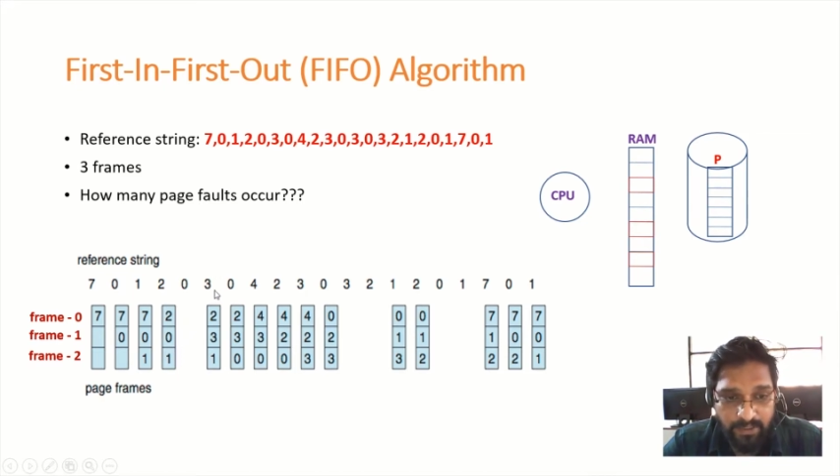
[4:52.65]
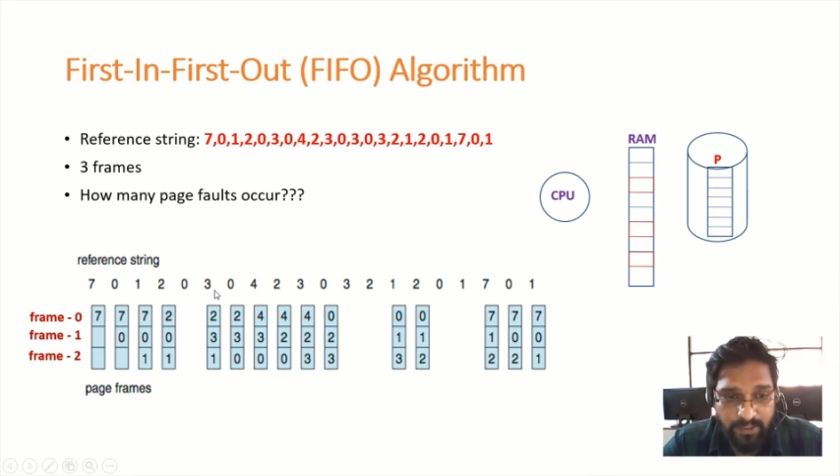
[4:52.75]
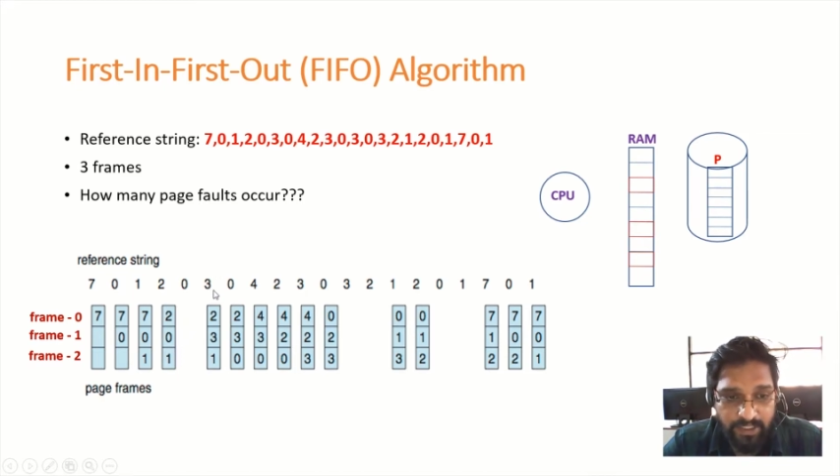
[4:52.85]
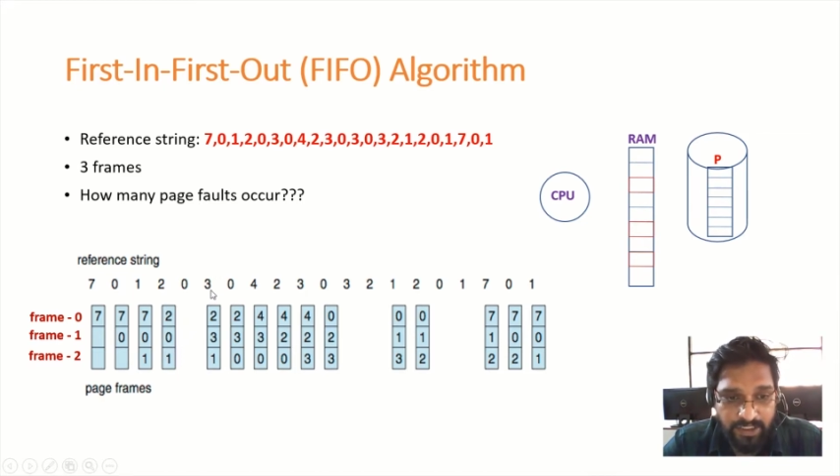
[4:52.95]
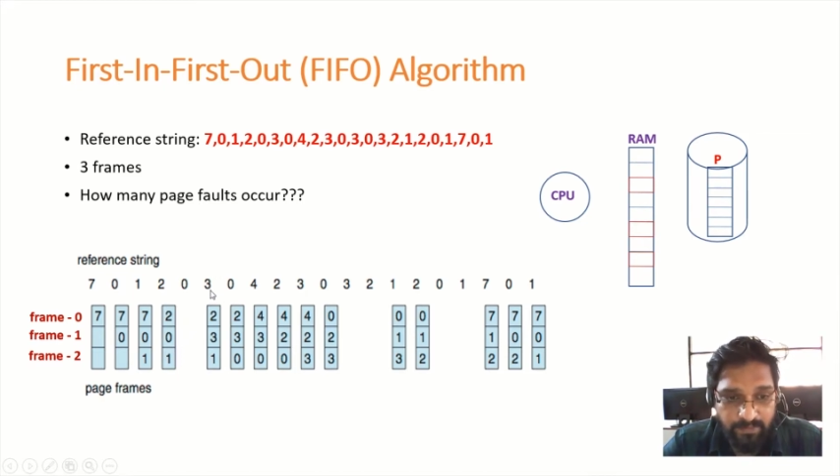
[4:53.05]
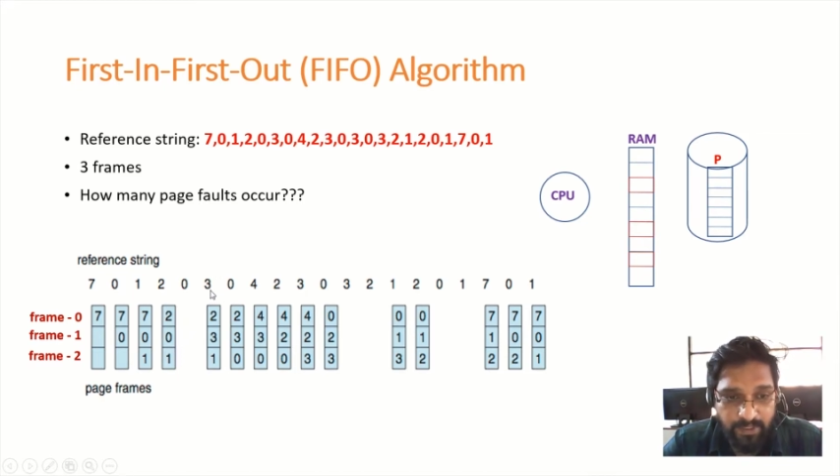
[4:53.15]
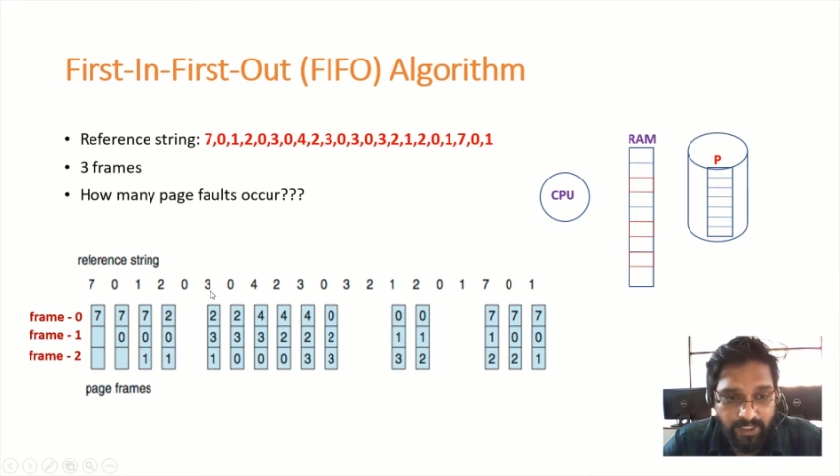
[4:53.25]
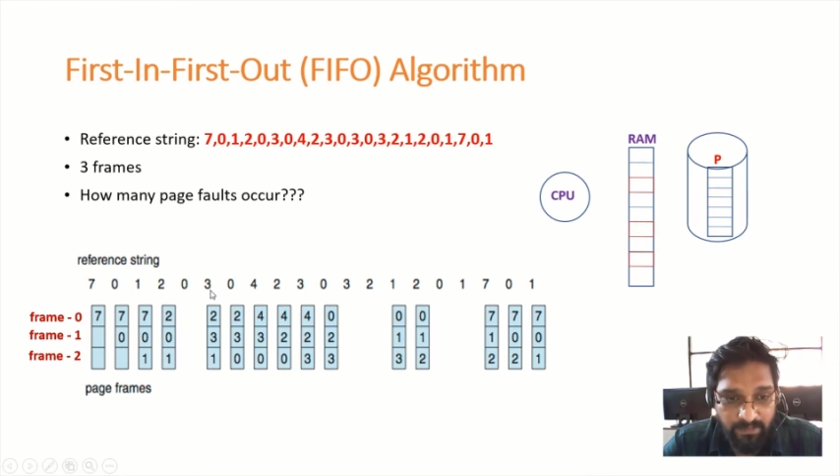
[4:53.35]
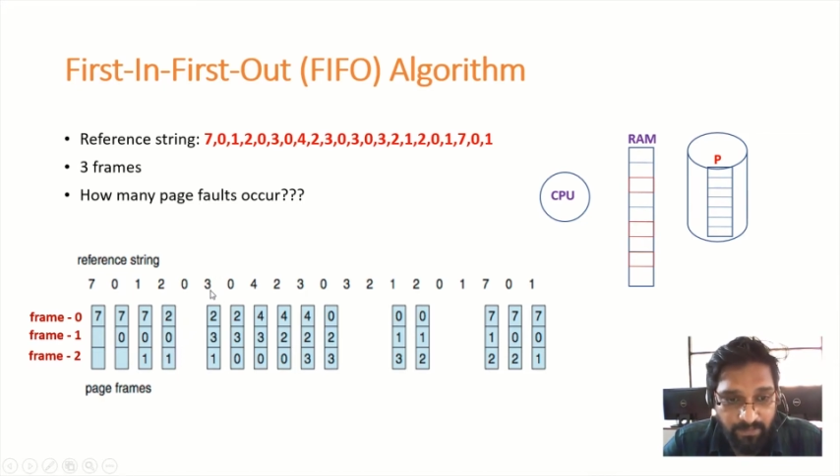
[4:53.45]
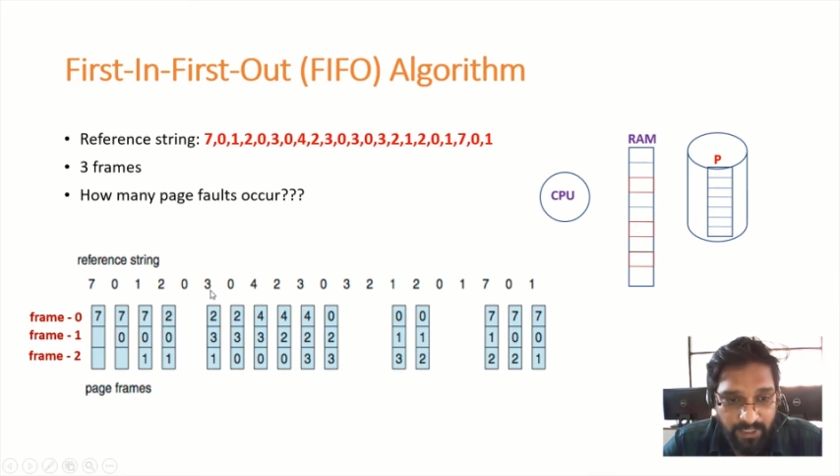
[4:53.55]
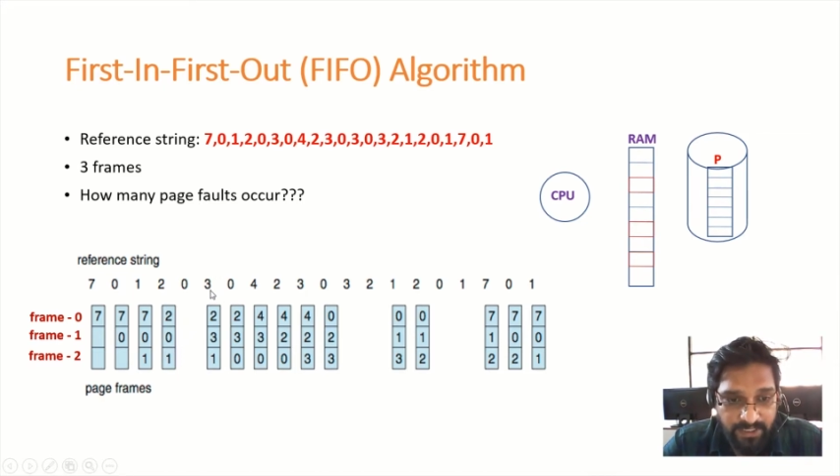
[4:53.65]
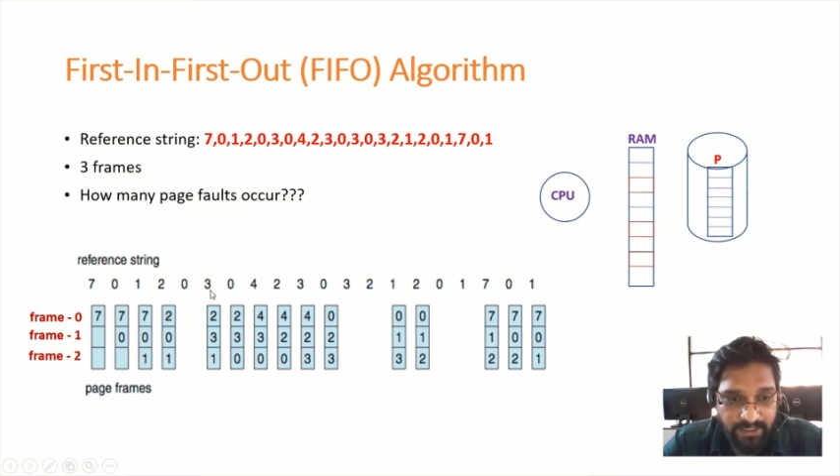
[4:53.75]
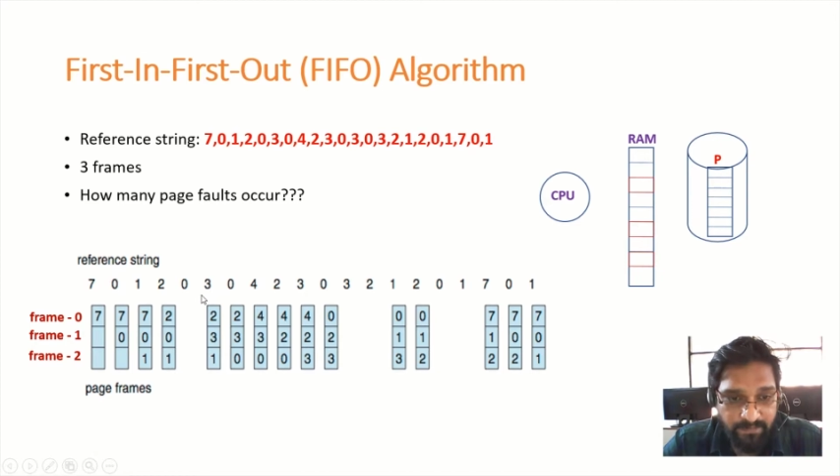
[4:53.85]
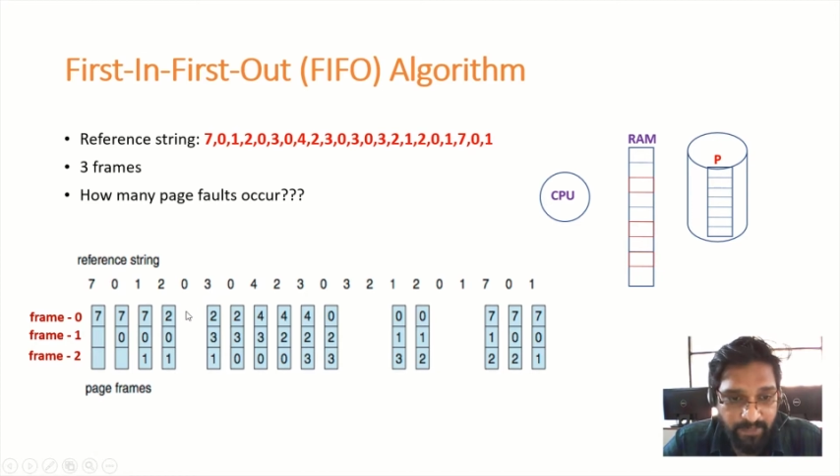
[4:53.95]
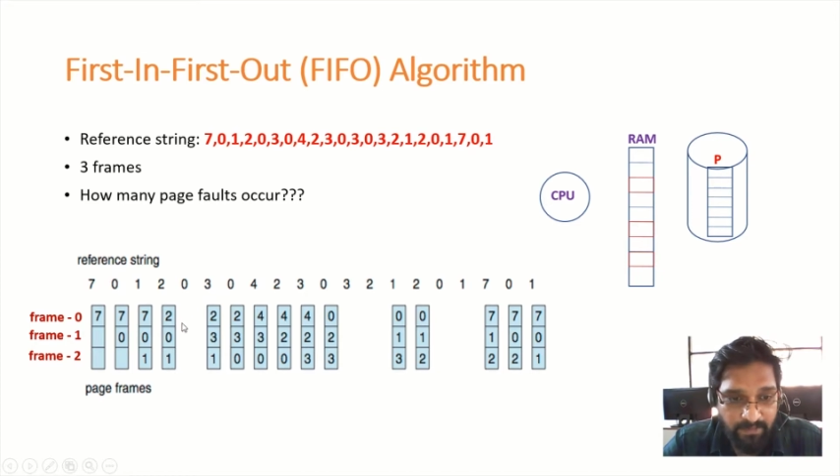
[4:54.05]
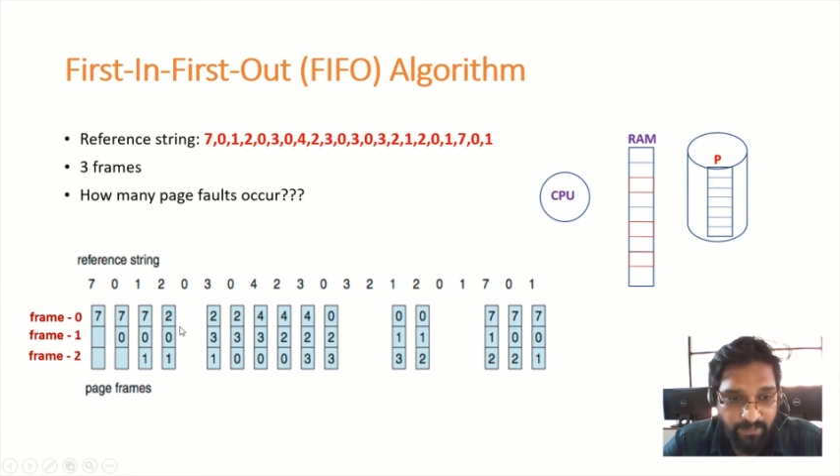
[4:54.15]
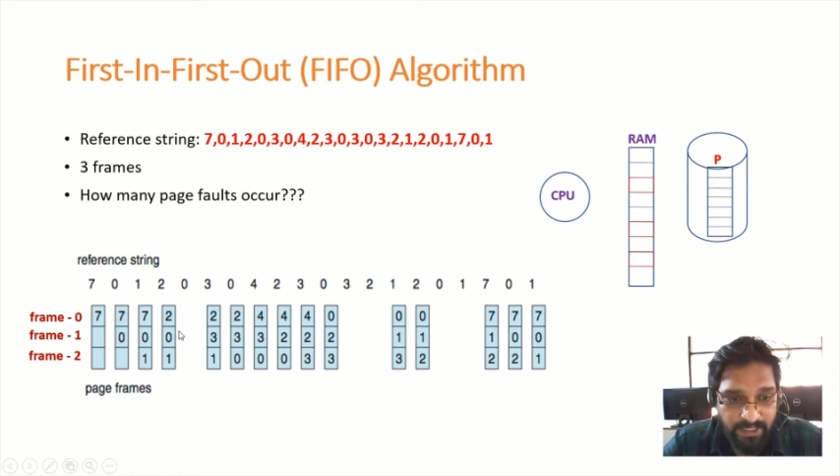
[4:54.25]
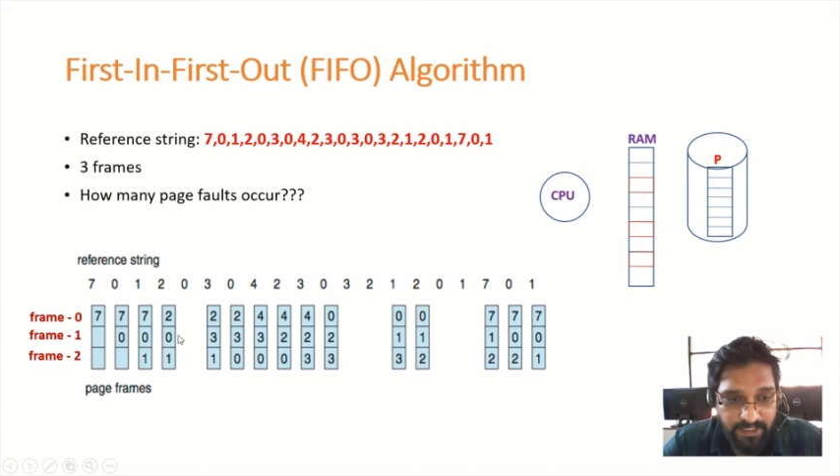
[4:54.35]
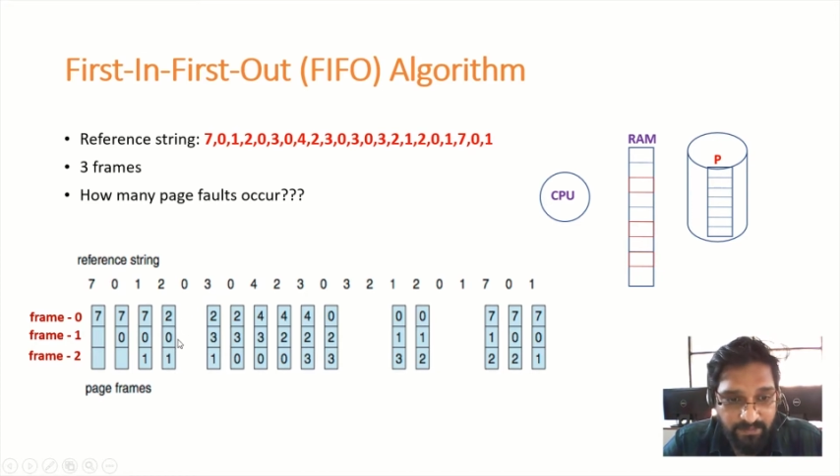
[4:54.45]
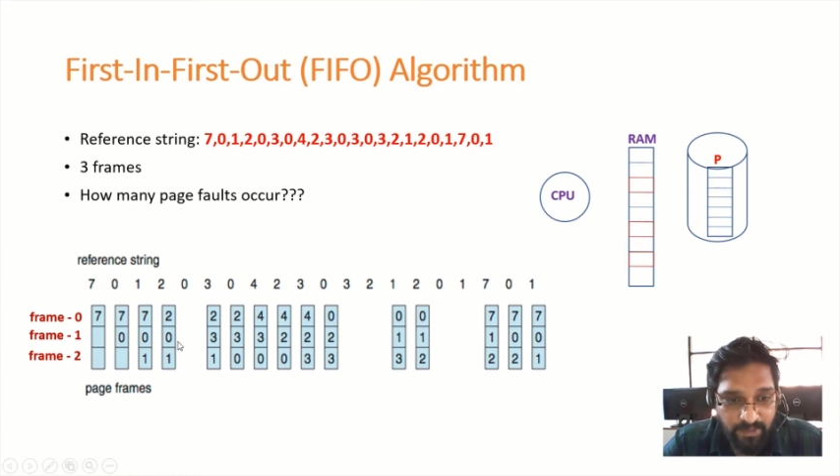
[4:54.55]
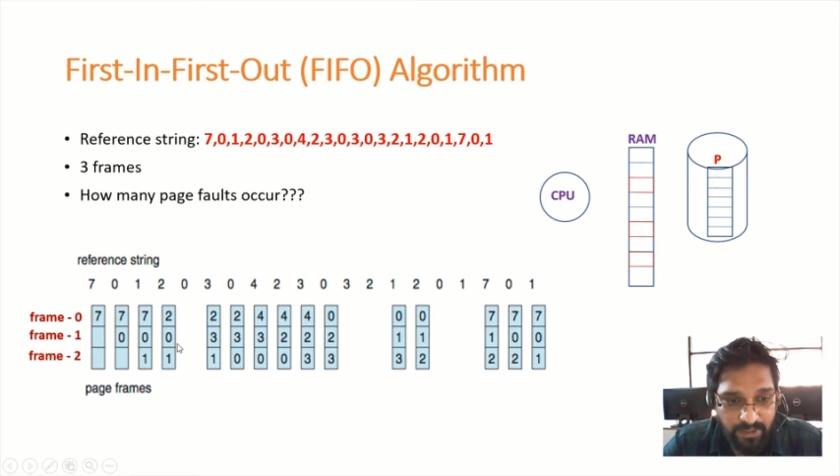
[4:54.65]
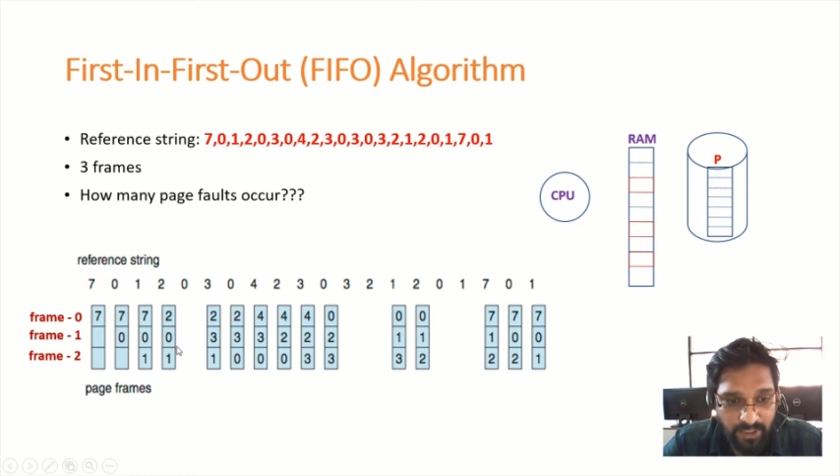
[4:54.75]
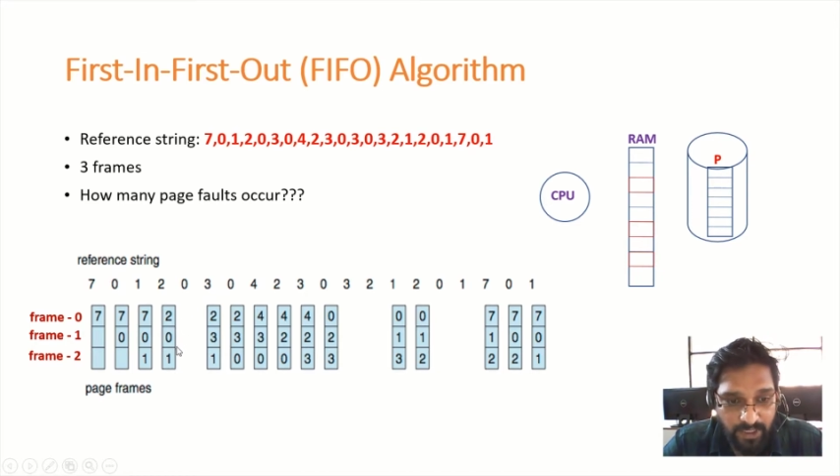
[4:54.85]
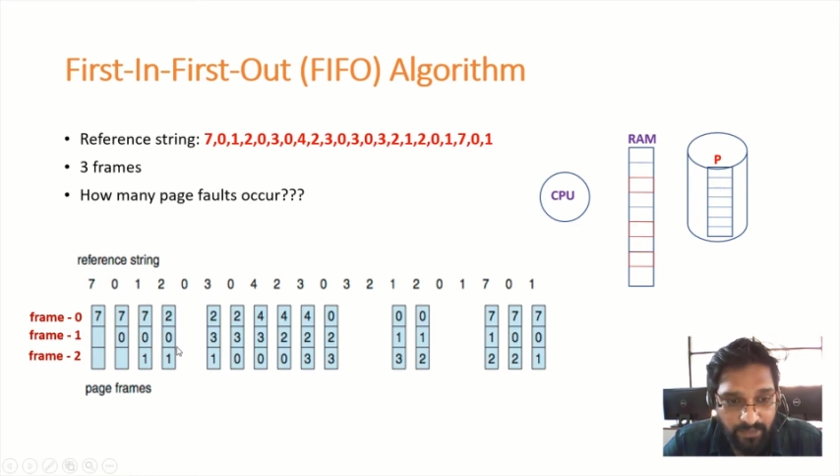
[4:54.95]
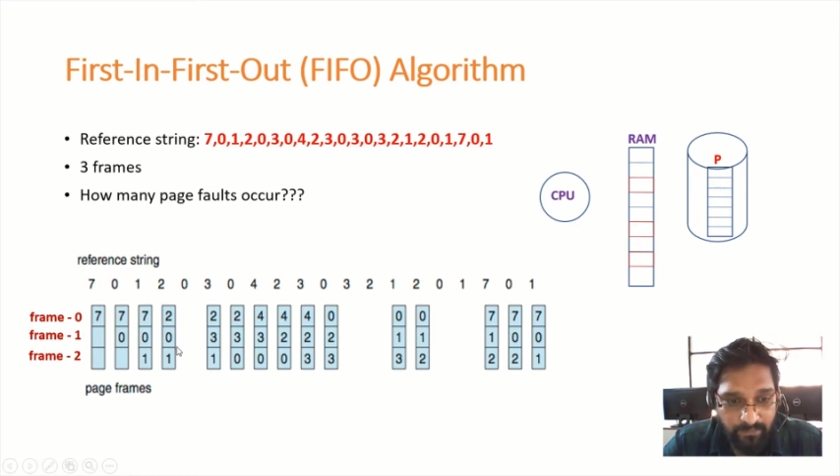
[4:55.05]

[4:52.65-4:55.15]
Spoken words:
needs to be replaced by page number 3?